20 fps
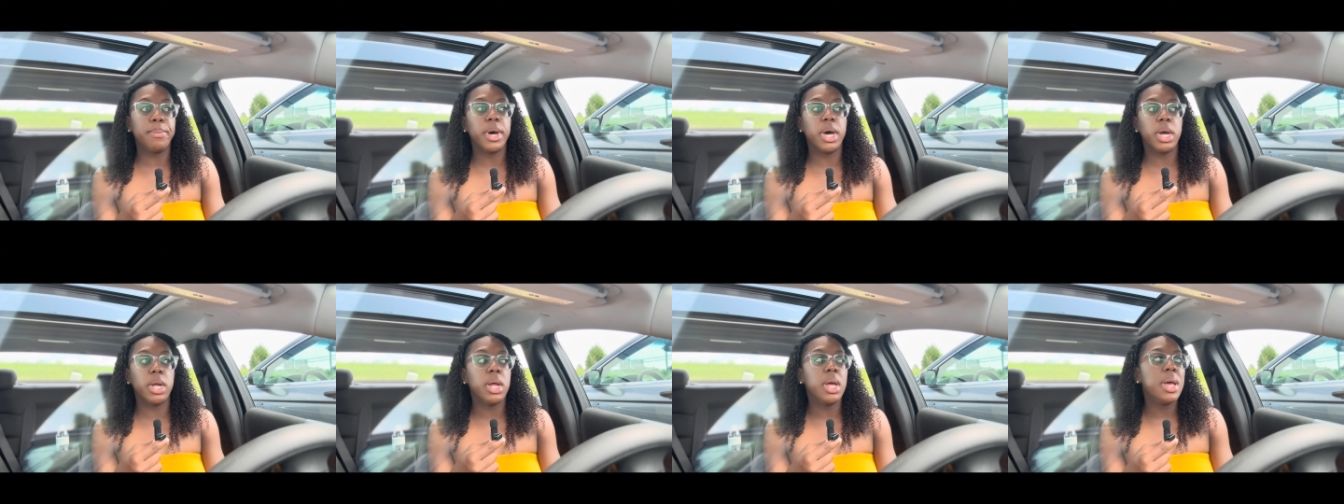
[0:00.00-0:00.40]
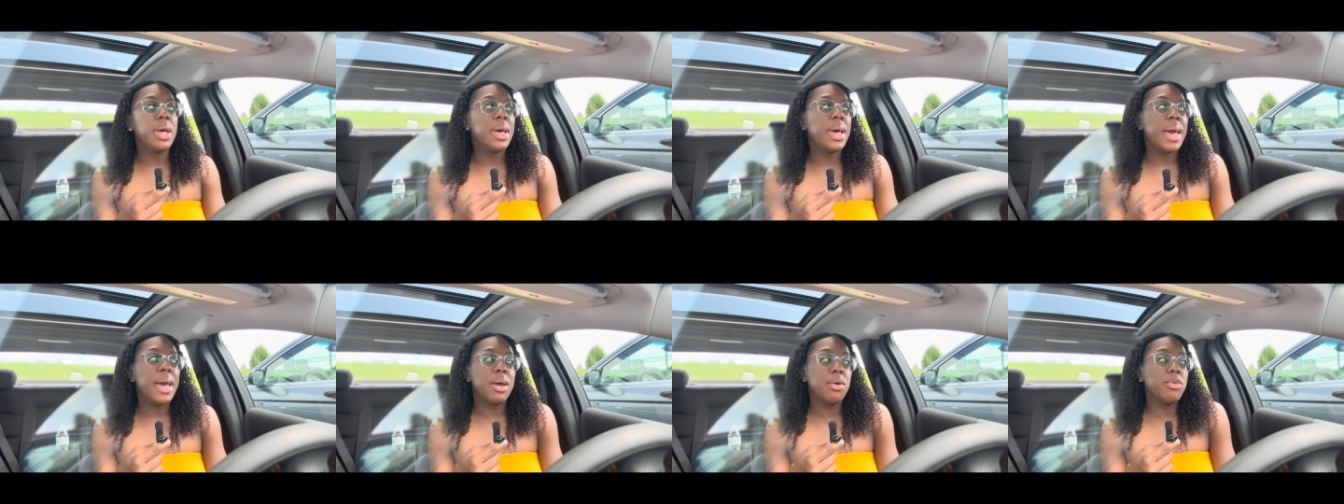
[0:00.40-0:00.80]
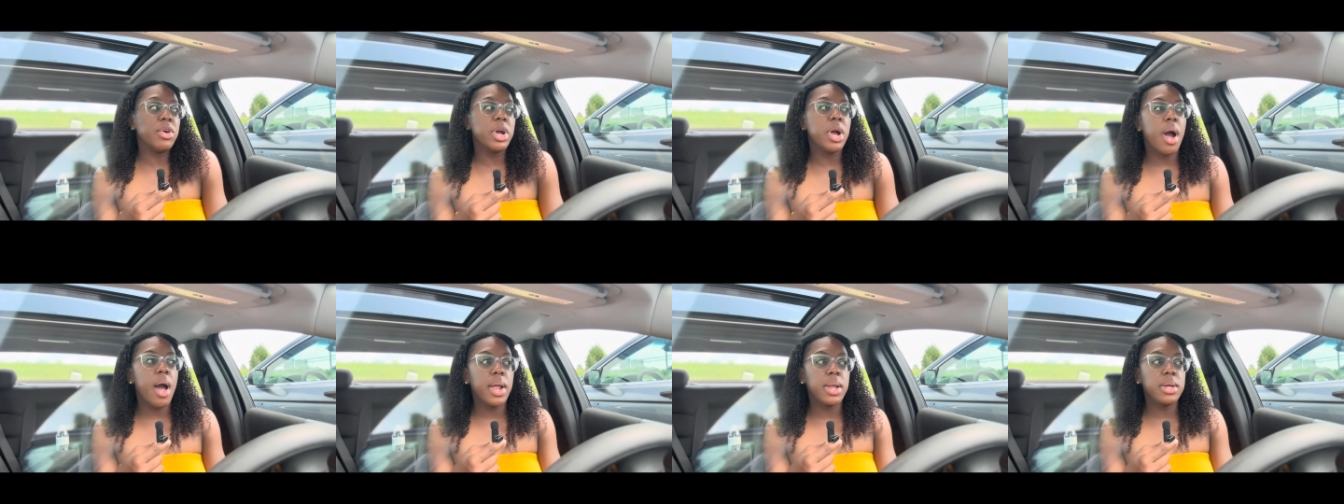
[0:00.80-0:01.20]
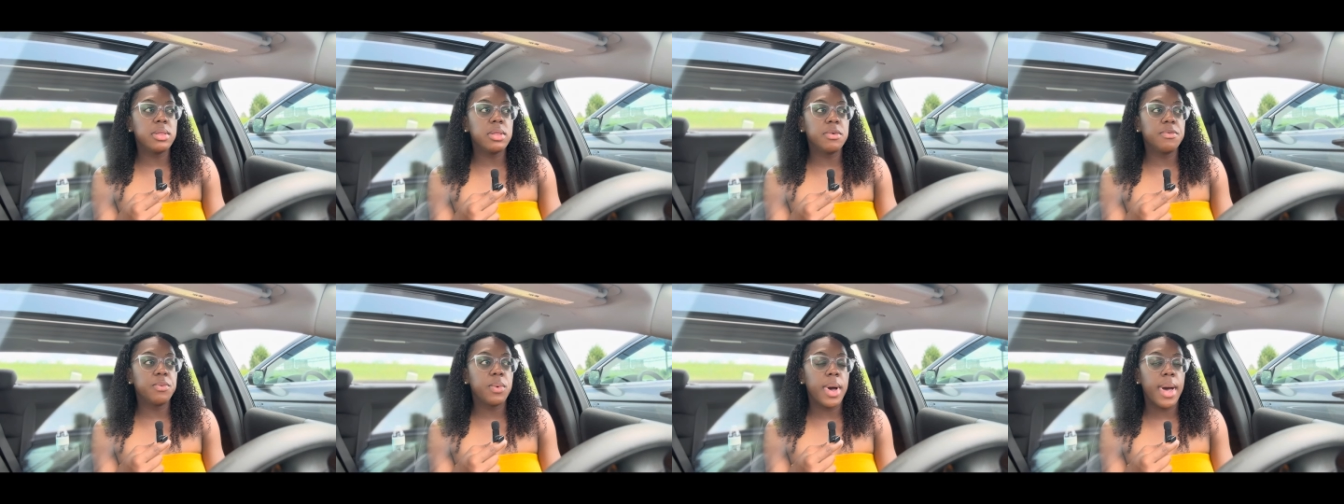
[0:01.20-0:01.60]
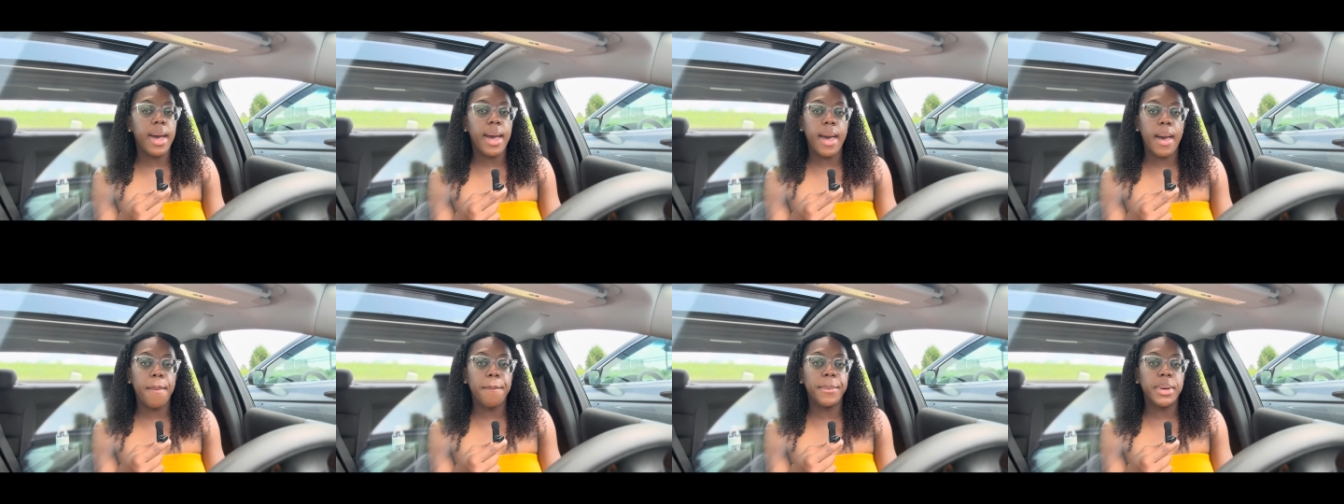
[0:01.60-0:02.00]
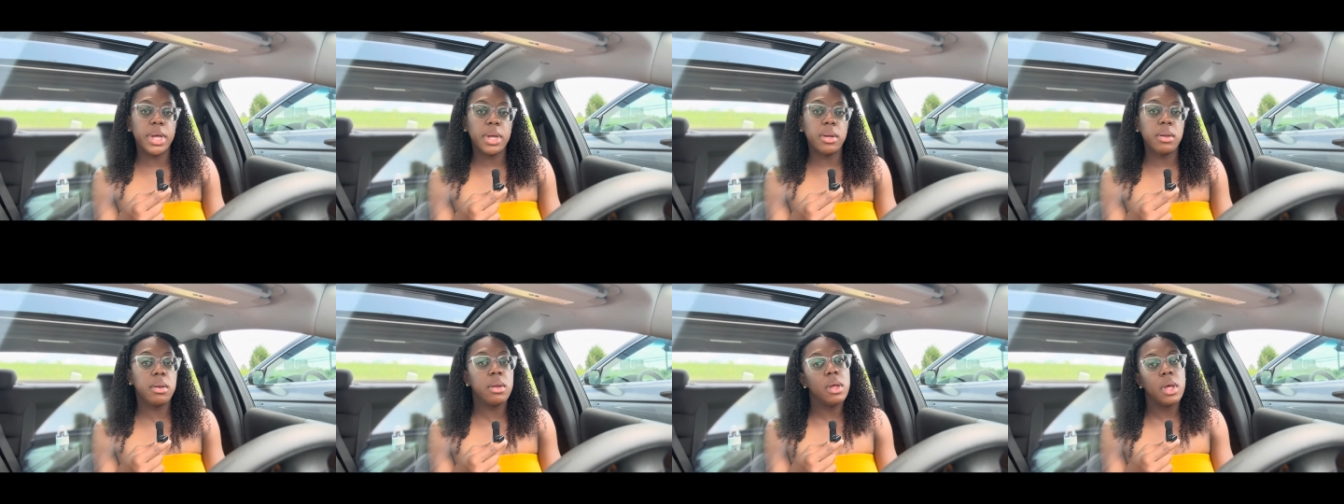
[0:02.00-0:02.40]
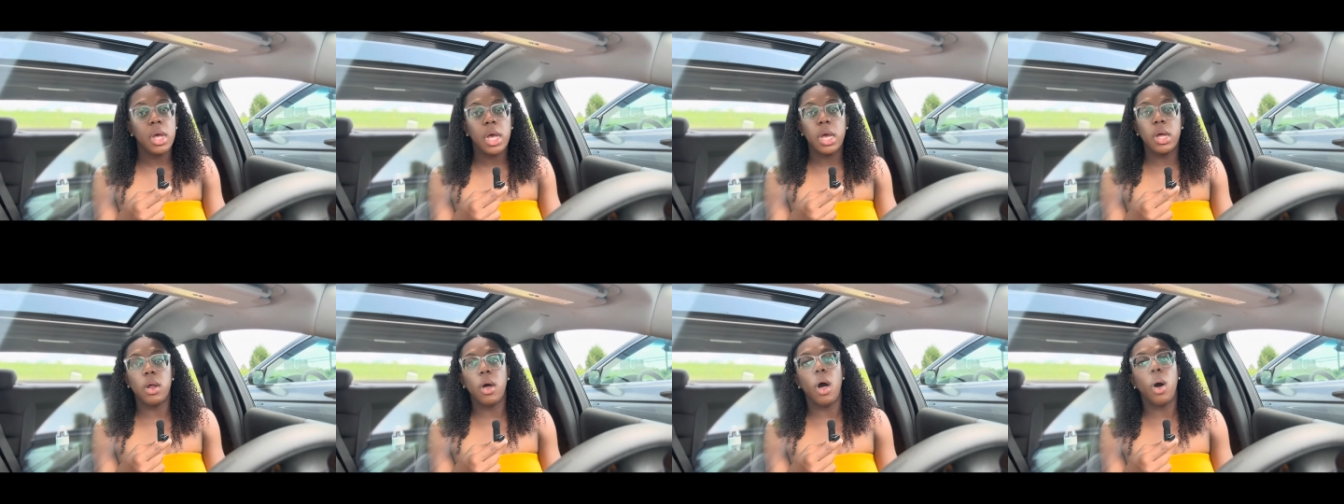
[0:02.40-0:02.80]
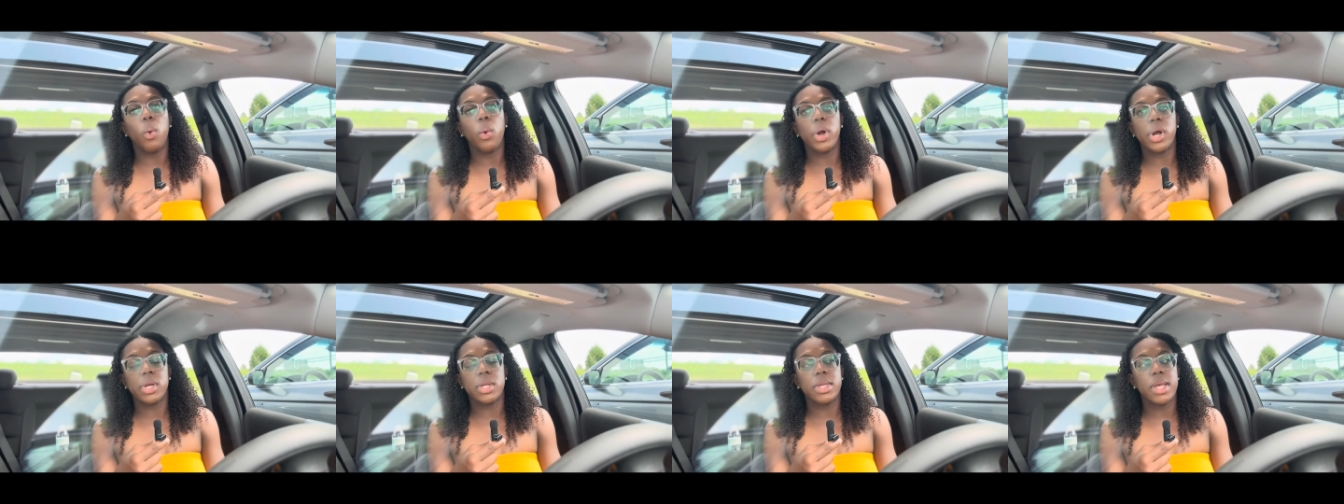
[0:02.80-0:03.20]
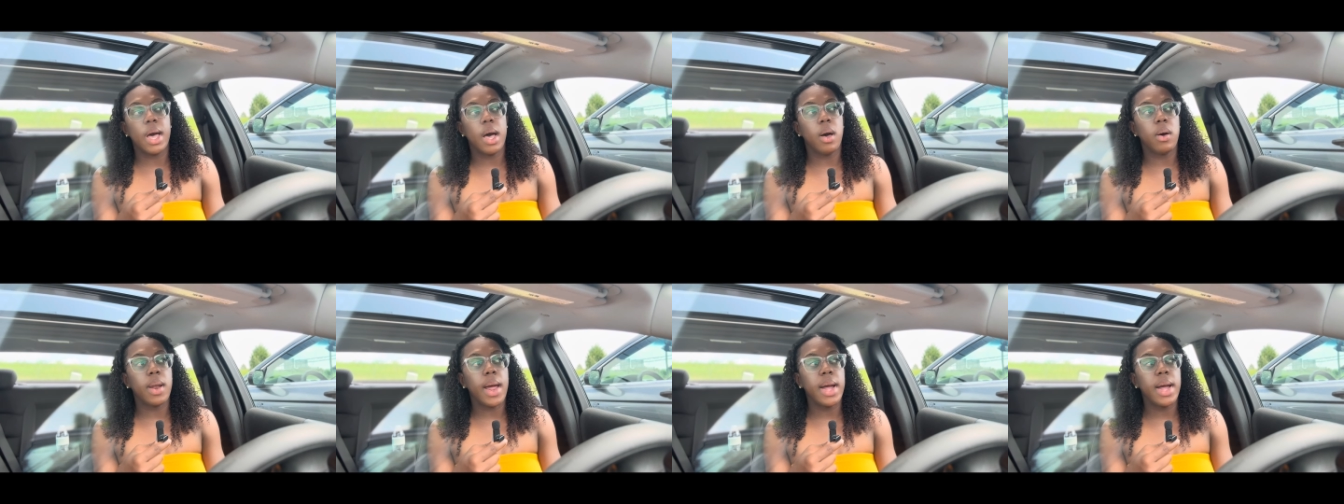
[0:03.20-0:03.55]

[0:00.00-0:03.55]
But regardless of what happened, it all worked out.